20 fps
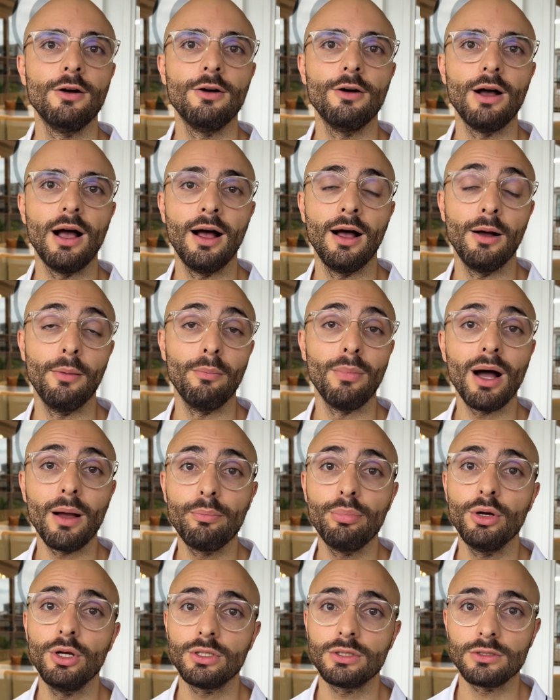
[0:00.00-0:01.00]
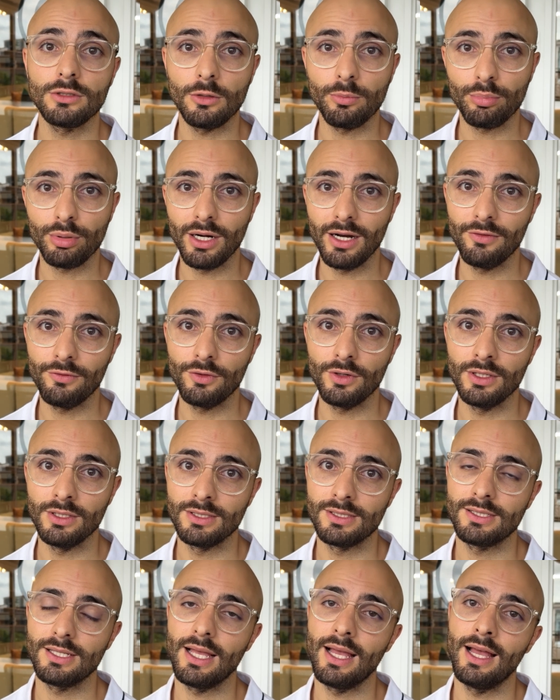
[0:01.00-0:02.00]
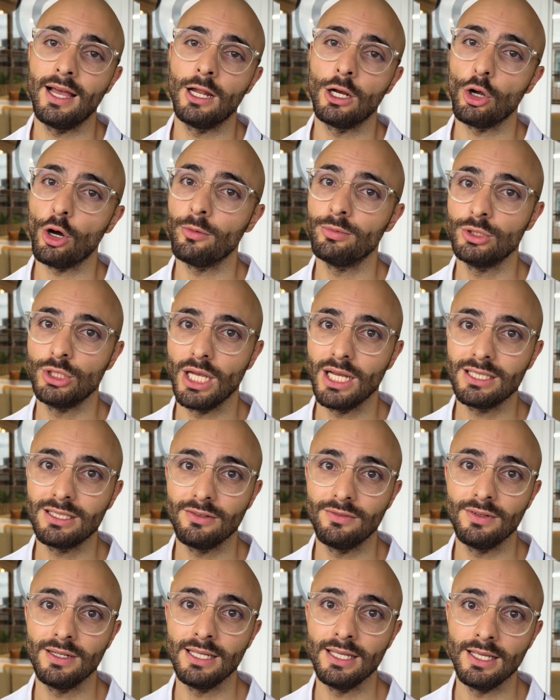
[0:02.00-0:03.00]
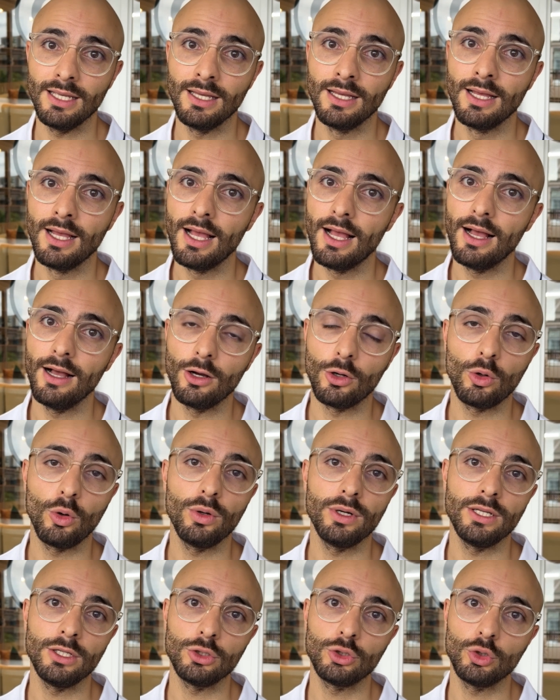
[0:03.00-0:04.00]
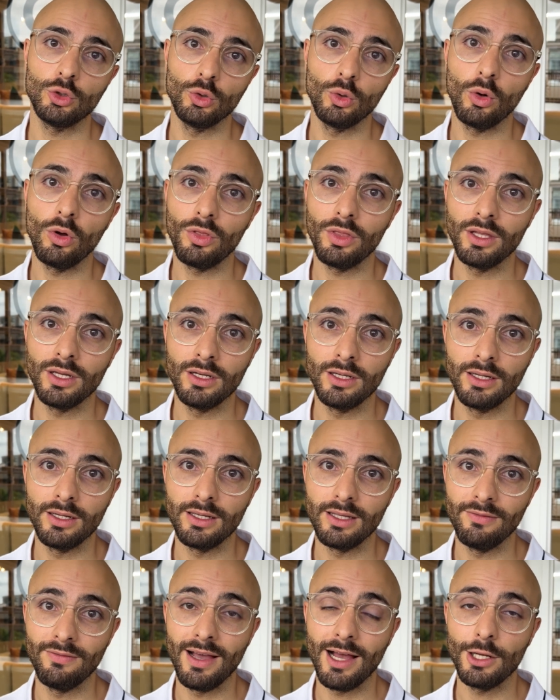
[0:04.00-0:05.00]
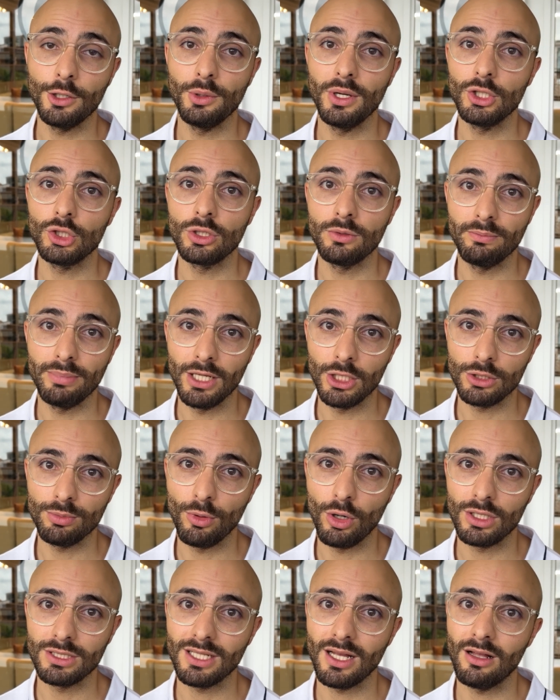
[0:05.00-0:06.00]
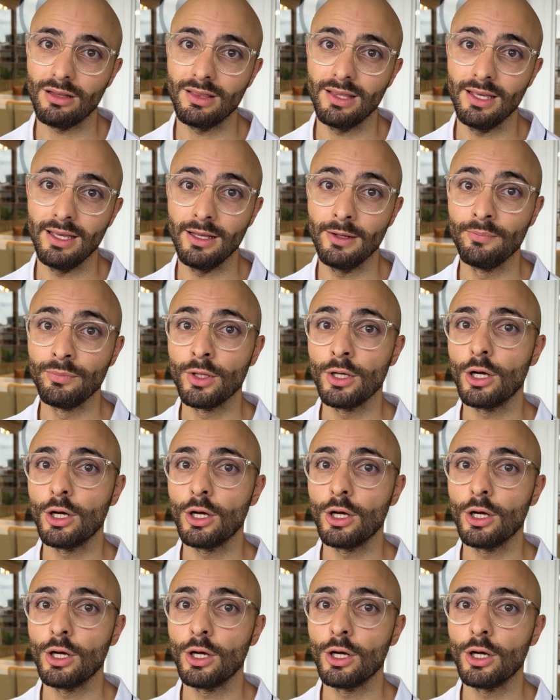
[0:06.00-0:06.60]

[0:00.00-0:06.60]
My personal preference, and objectively, according to all the evaluation benchmarks out there,